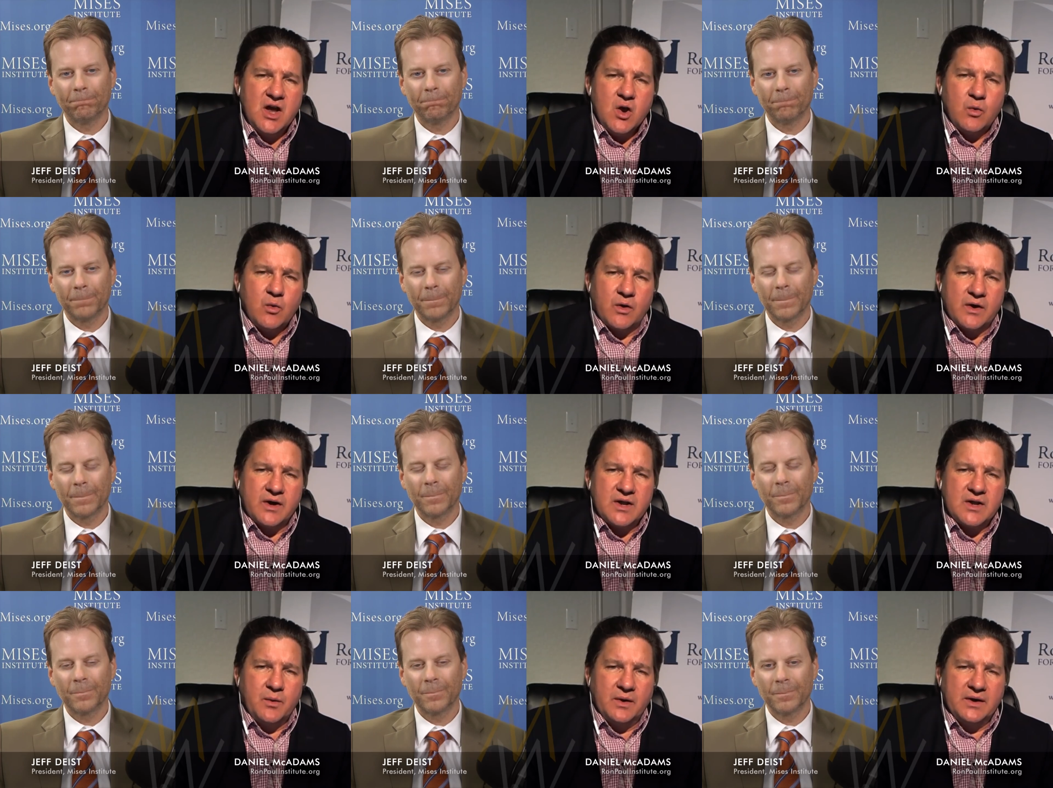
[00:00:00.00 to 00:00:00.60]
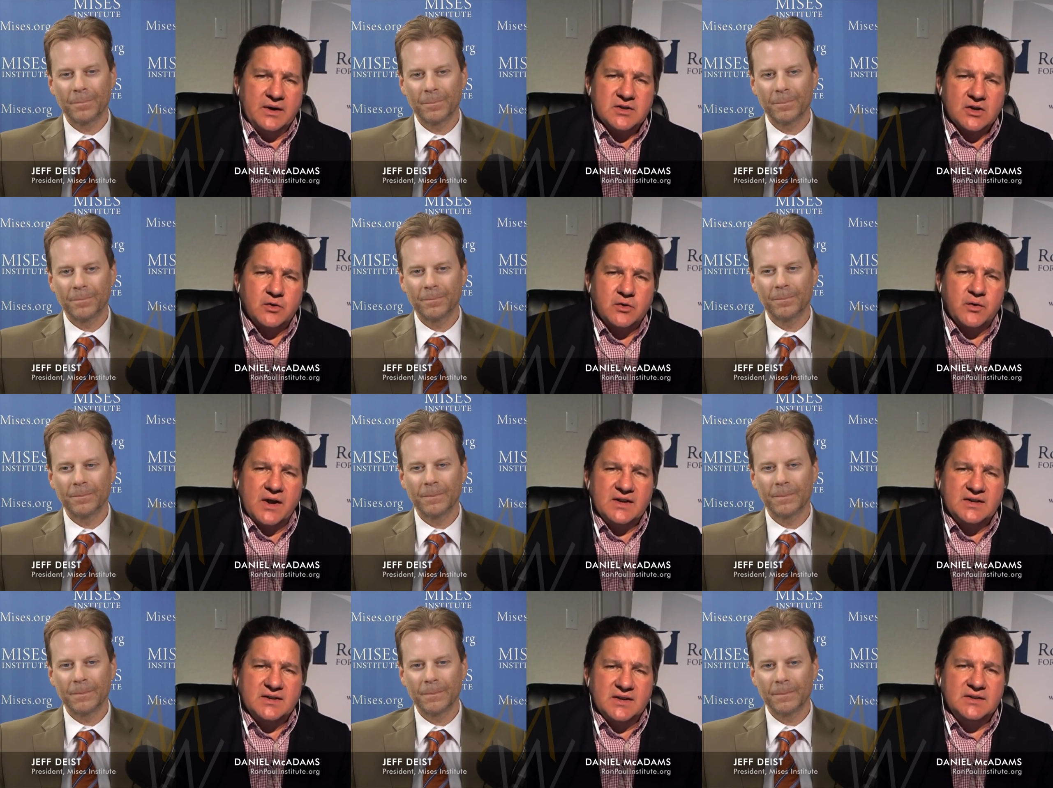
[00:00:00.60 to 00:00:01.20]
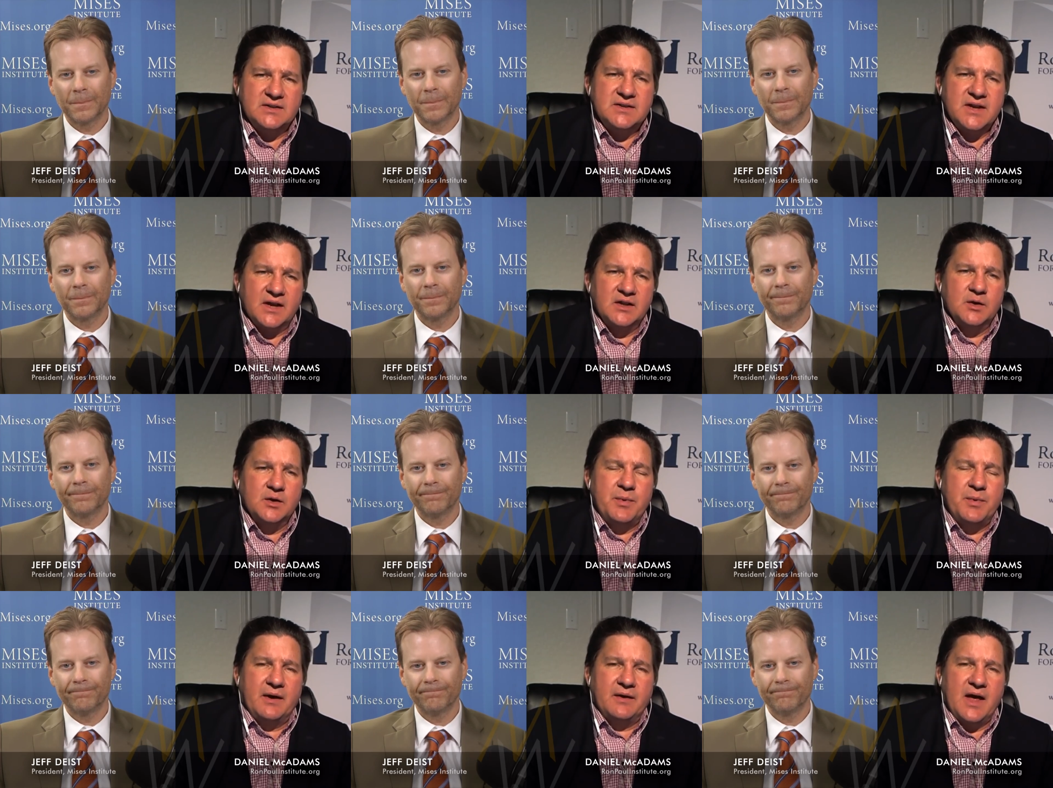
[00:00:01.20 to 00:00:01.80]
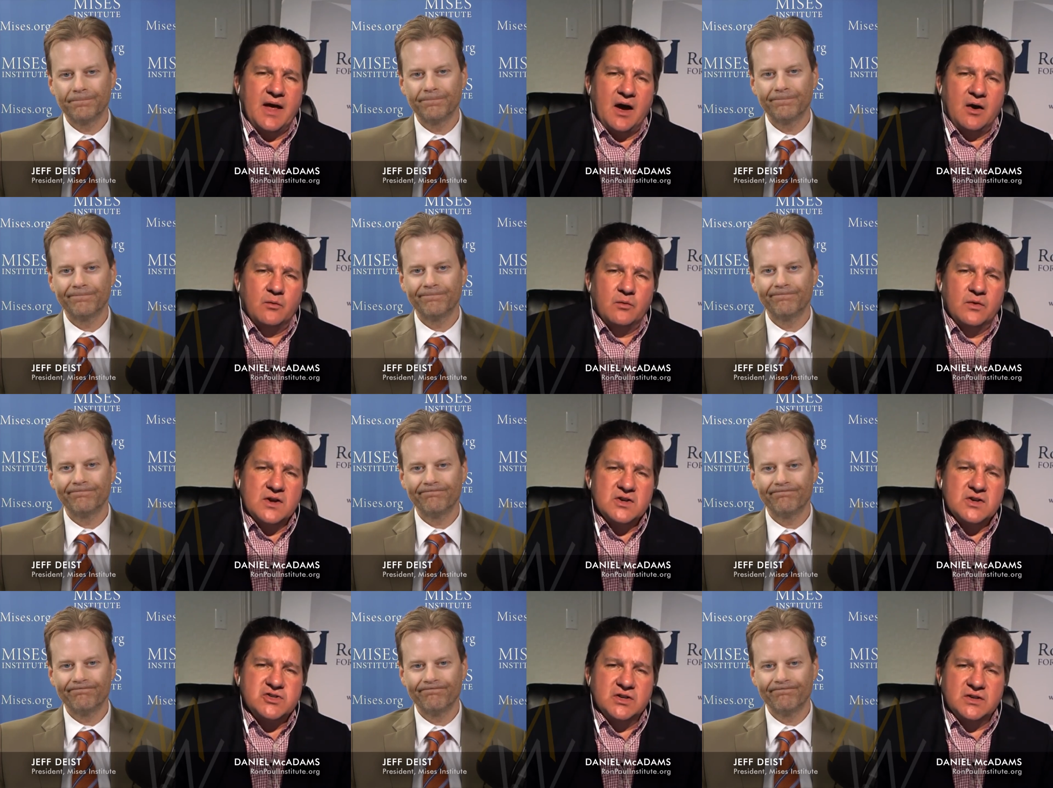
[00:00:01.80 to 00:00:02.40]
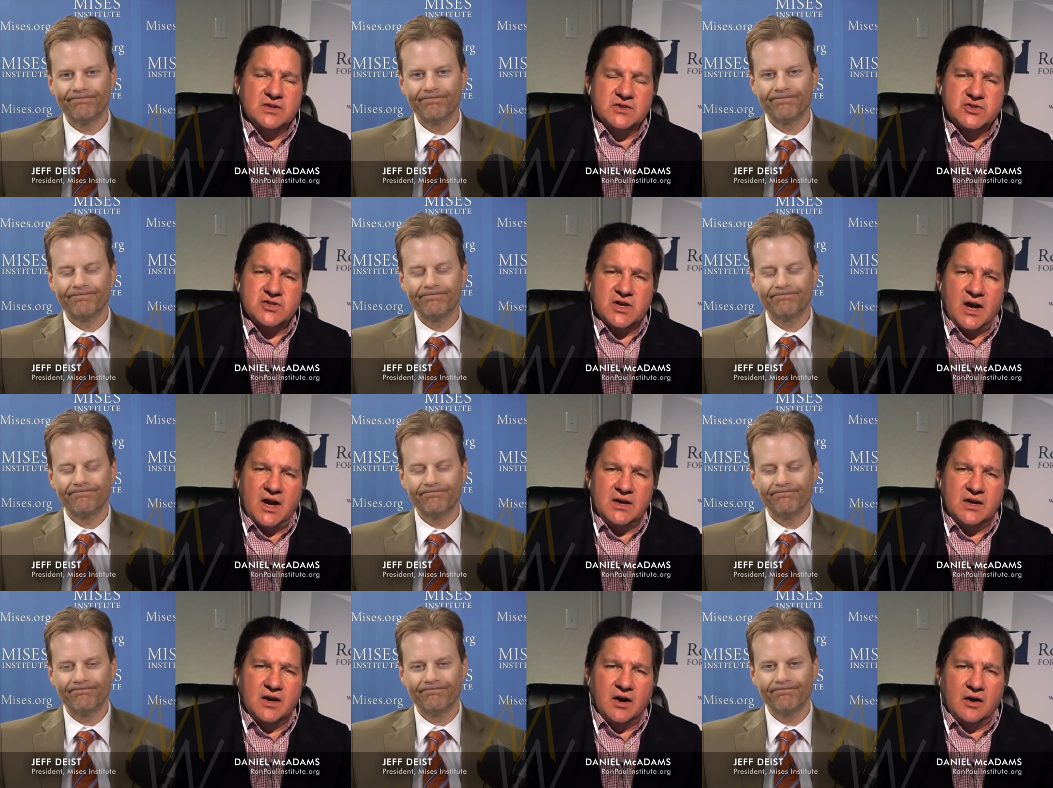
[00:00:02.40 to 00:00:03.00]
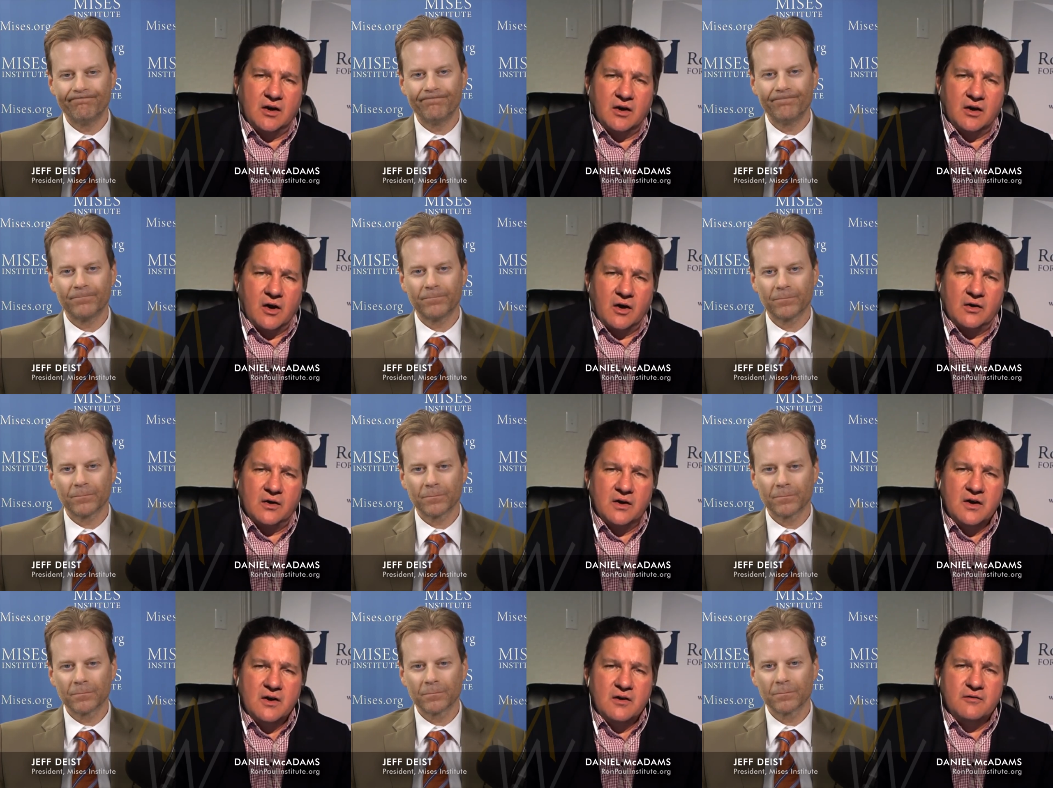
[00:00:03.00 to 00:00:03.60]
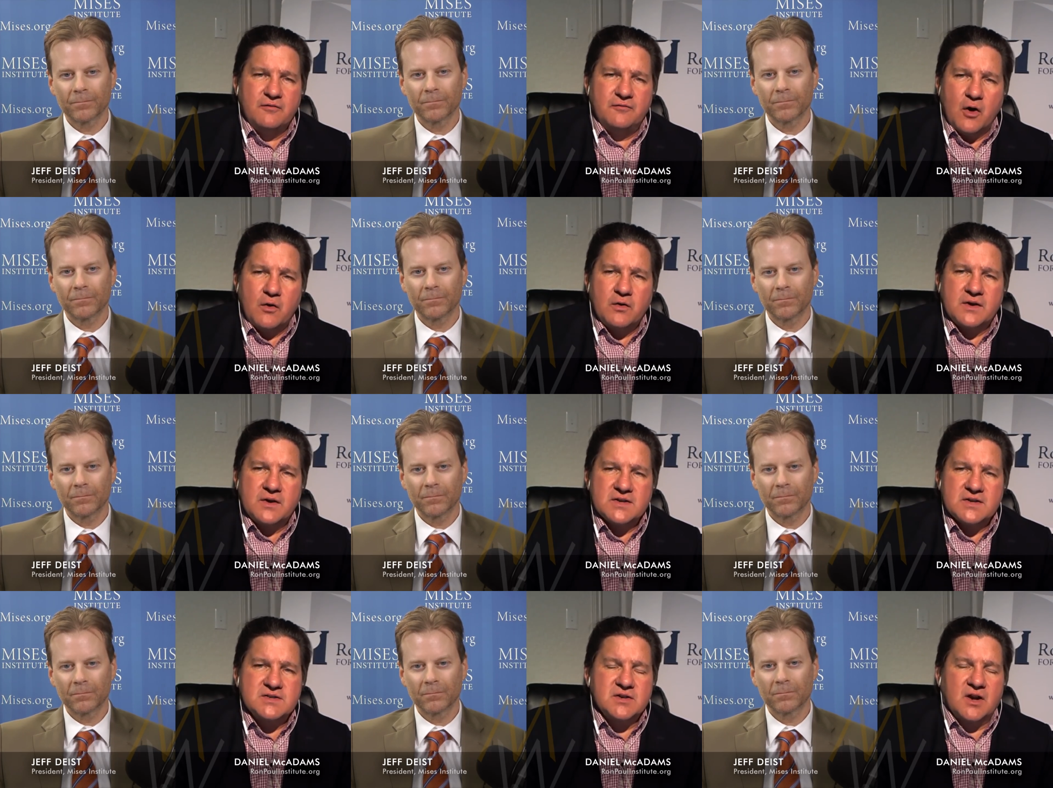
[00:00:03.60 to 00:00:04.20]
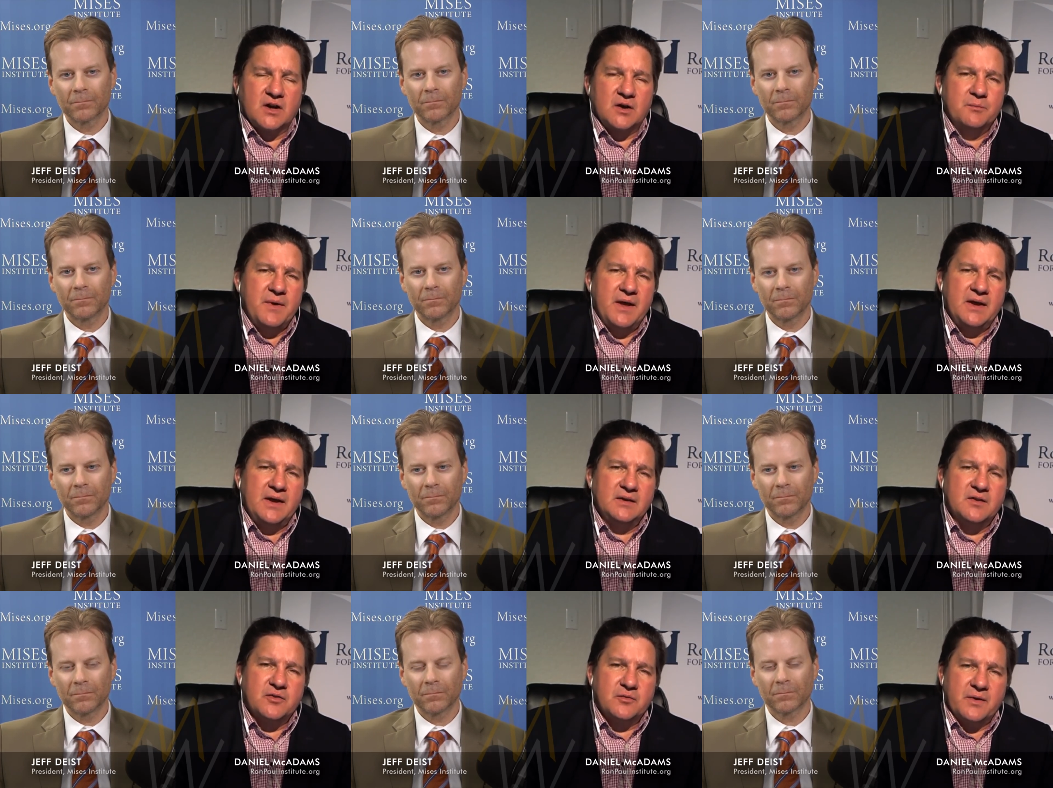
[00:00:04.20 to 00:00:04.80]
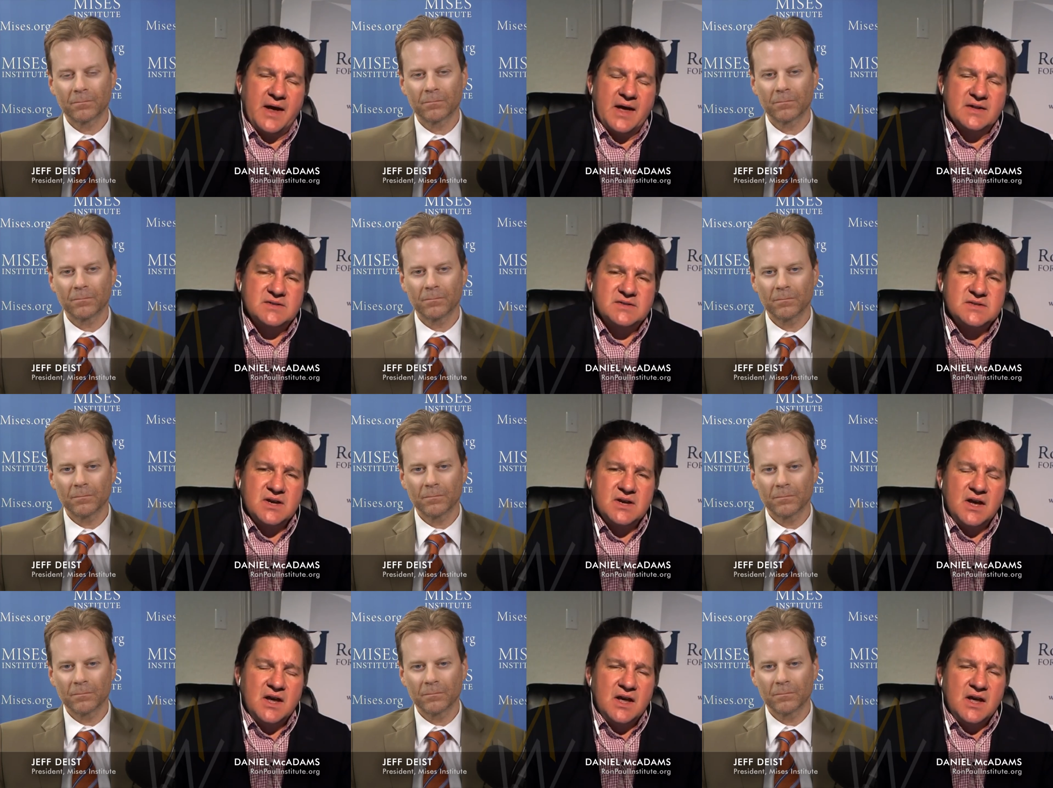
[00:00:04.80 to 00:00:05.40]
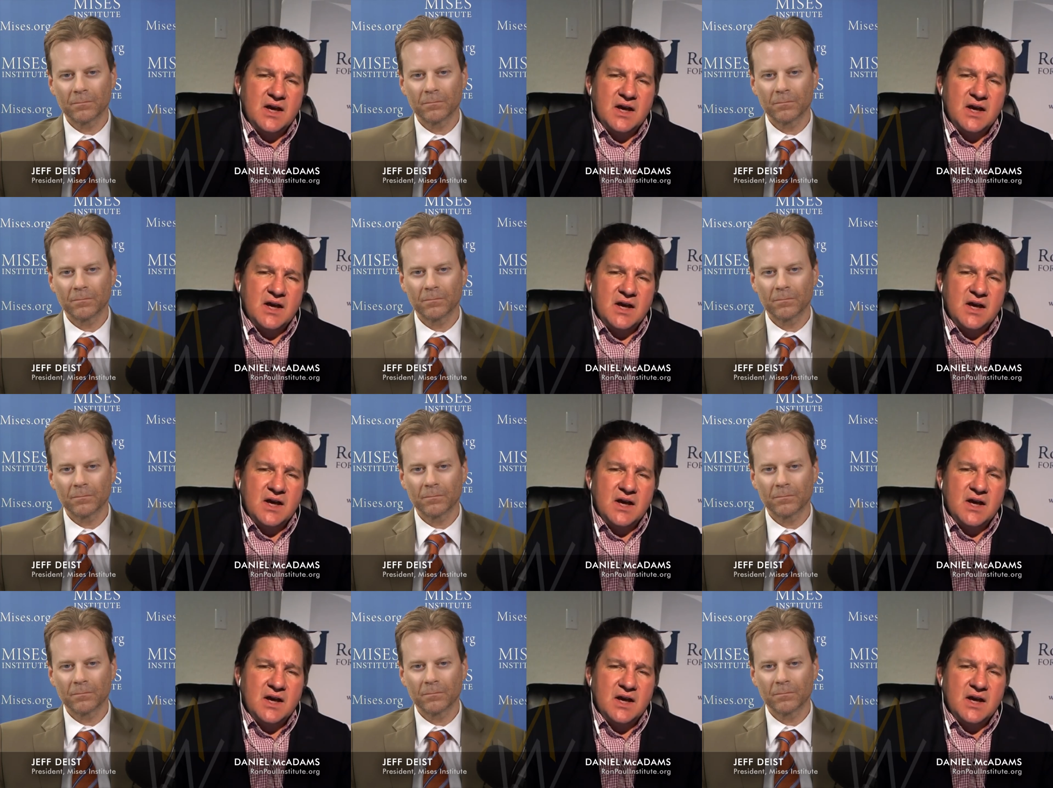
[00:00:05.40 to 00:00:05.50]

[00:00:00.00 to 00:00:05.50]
Speaker 1: where he went into great detail about how Russia and China are our focus, our main threats.